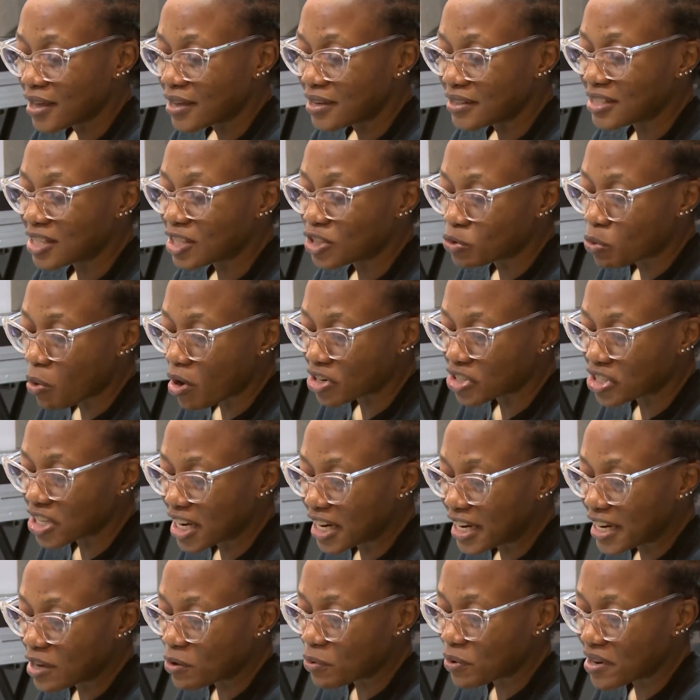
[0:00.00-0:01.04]
dishwashing
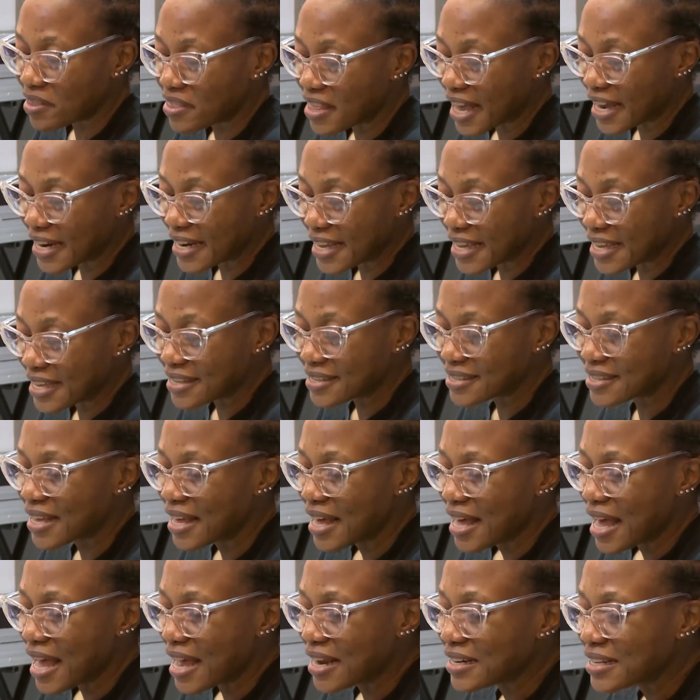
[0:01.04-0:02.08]
liquid that is,
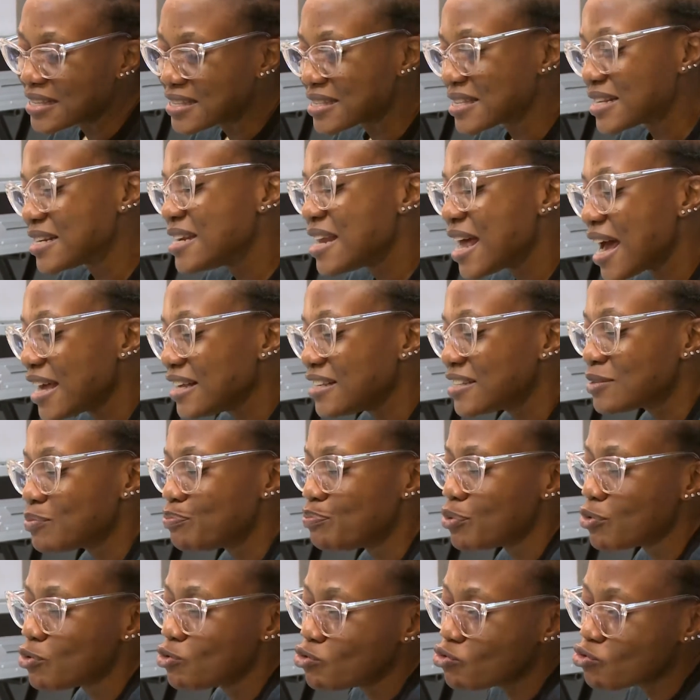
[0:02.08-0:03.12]
and it's the nice
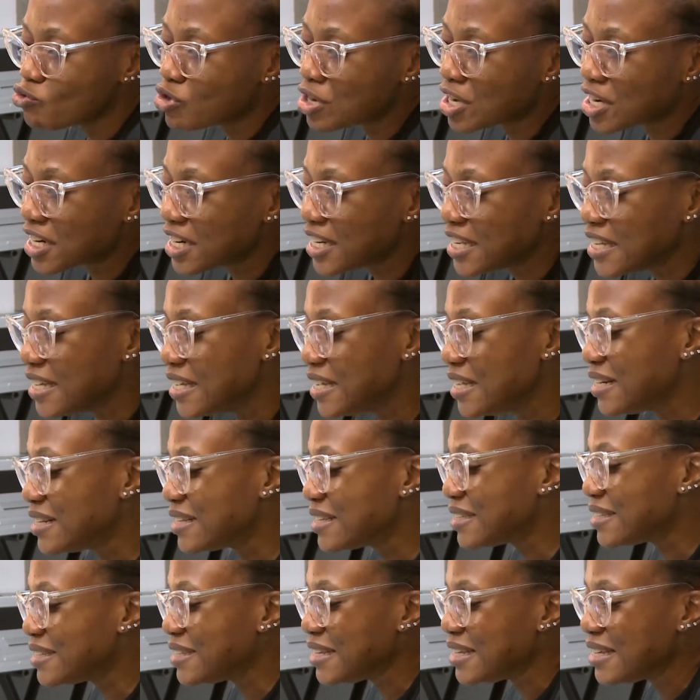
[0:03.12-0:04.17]
blue-green,
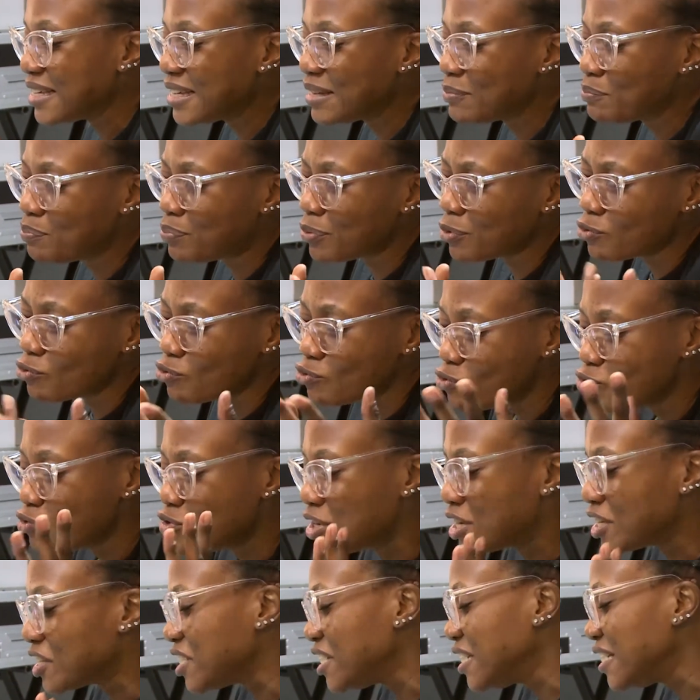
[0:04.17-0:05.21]
sea
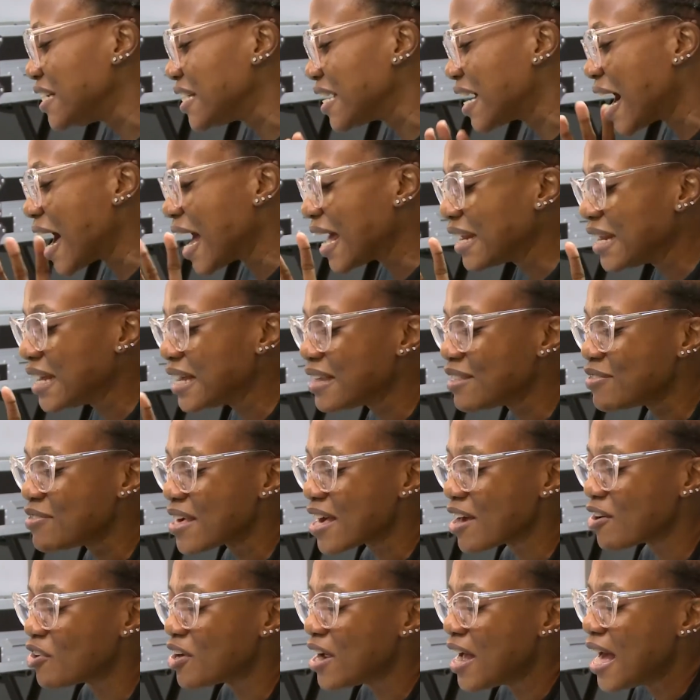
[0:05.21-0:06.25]
blue-green color
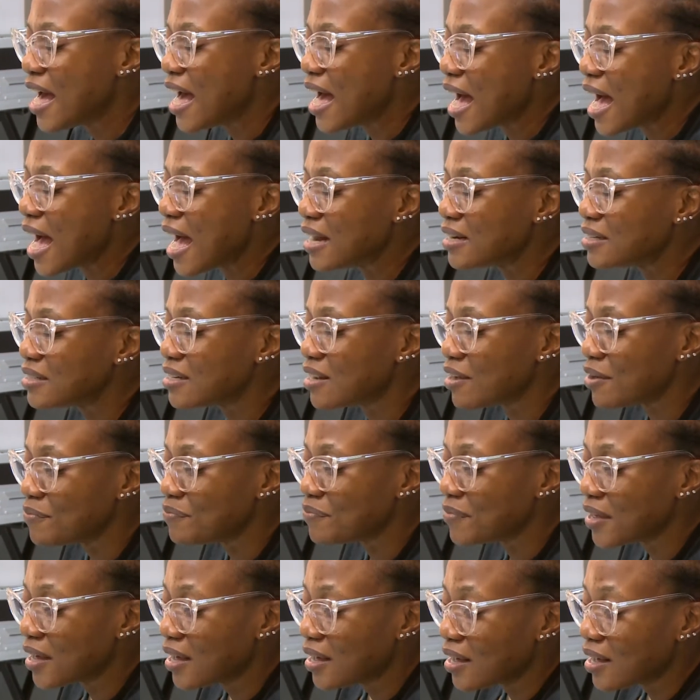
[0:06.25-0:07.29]
there,
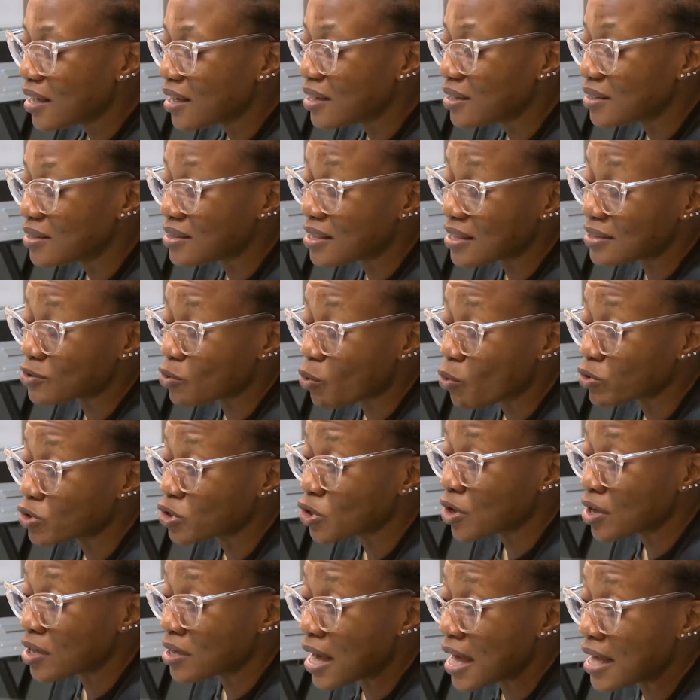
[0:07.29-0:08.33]
and there's also
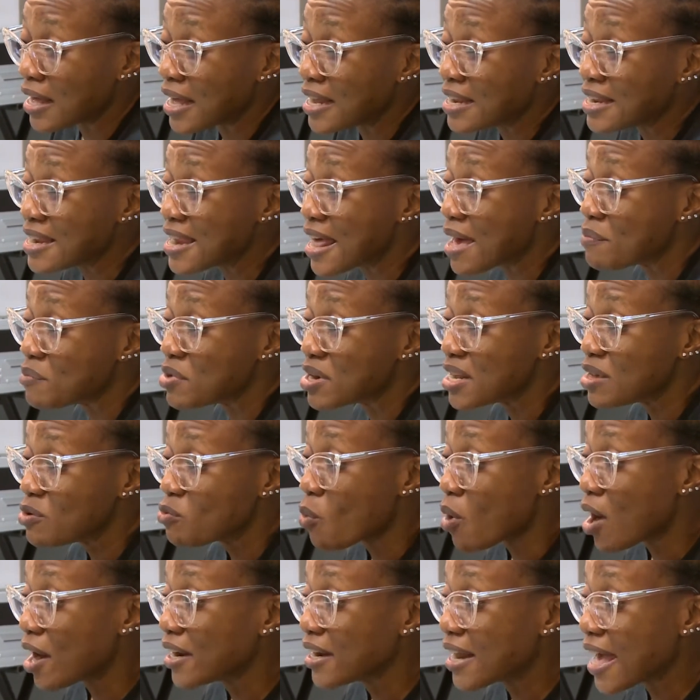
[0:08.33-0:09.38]
a lemony
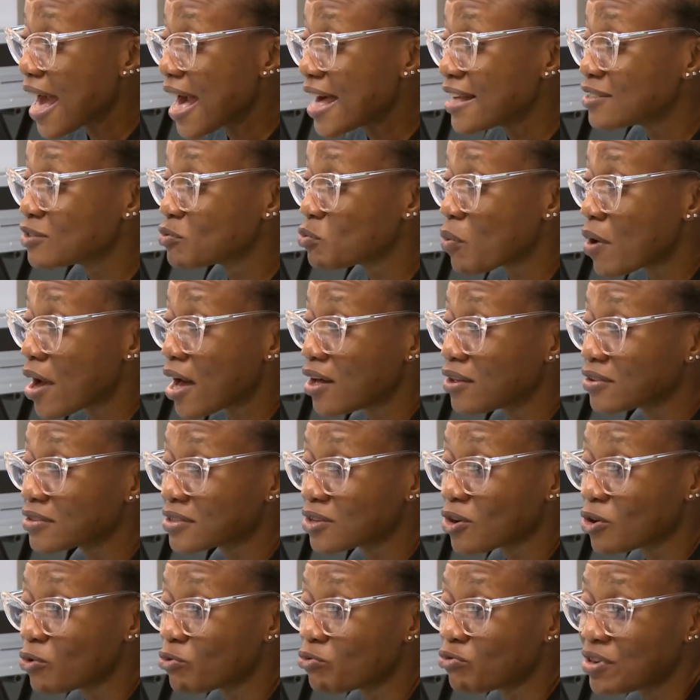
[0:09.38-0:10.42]
one as well.
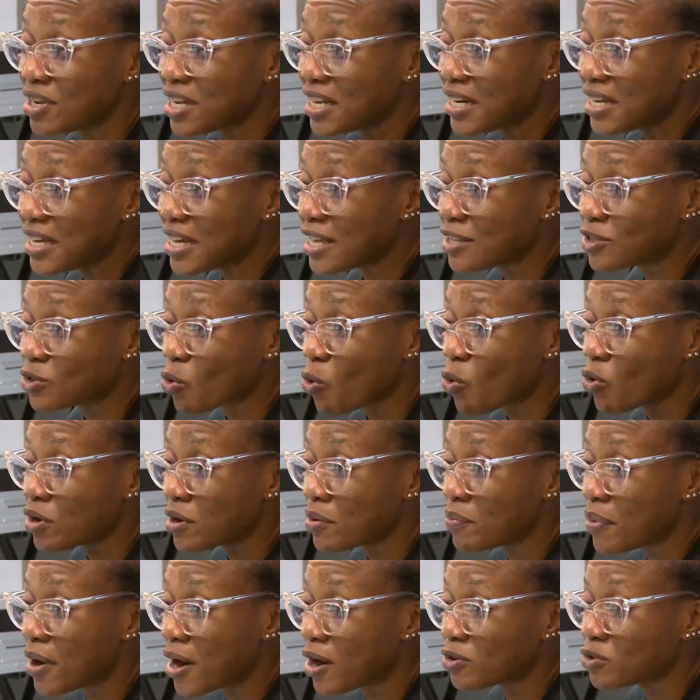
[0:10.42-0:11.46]
So really, it's all
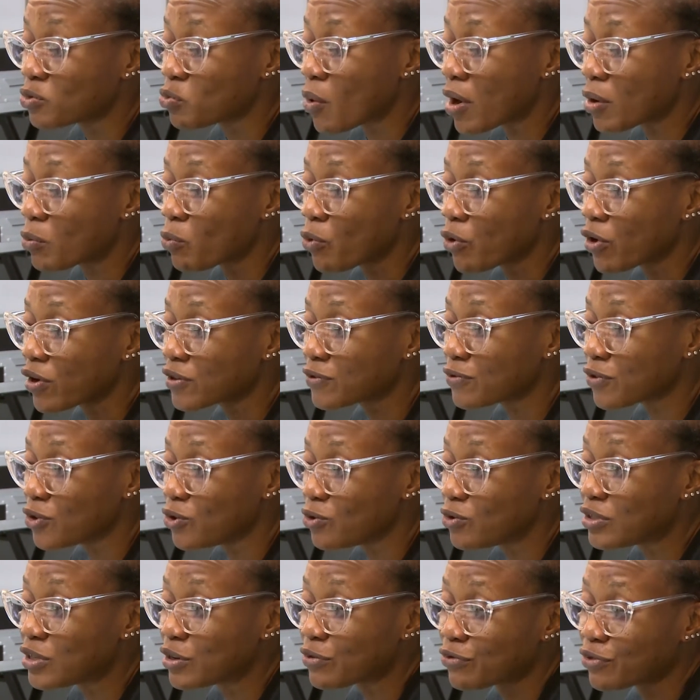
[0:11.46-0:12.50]
about what works for
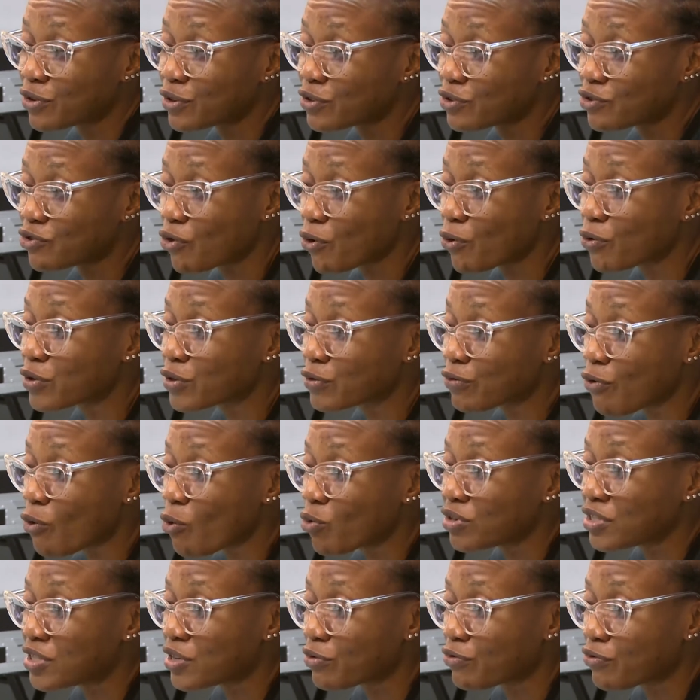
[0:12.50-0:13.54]
you, different strokes for
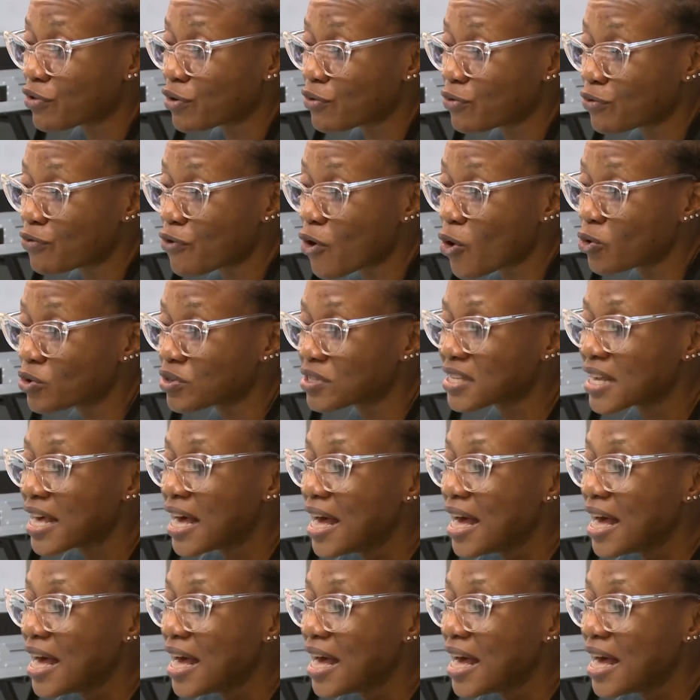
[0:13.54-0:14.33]
different folks.